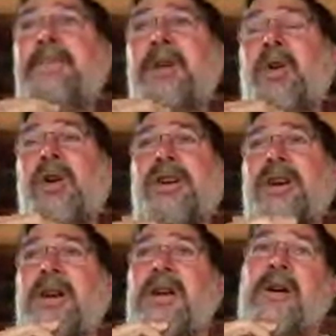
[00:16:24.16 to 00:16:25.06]
an order,
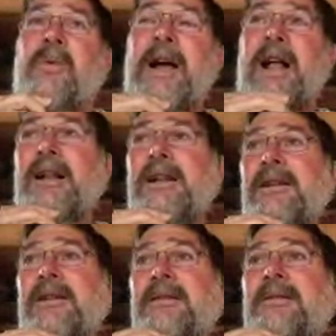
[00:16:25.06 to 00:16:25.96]

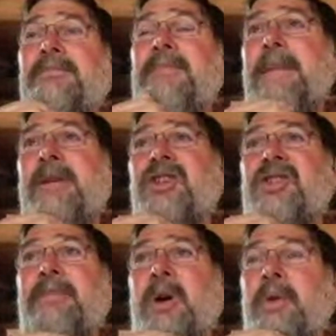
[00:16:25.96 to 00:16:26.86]
well, maybe the
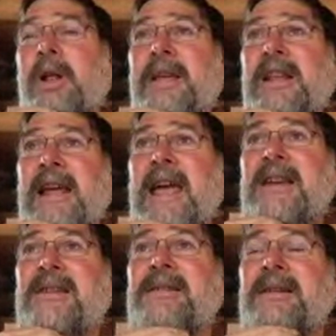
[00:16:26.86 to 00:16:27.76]
shipment will be
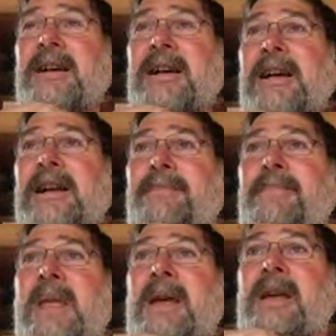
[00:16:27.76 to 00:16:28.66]
late.
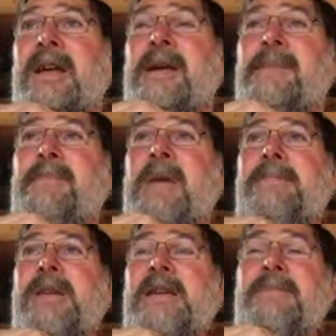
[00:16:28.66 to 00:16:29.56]

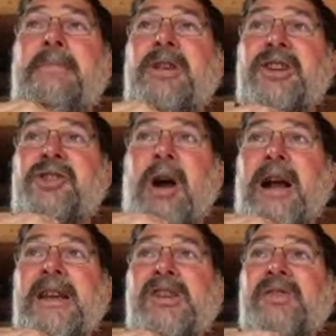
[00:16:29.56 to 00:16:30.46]
Maybe the
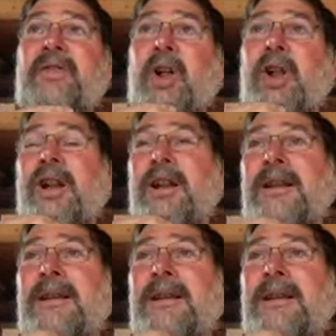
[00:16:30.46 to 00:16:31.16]
truck is full.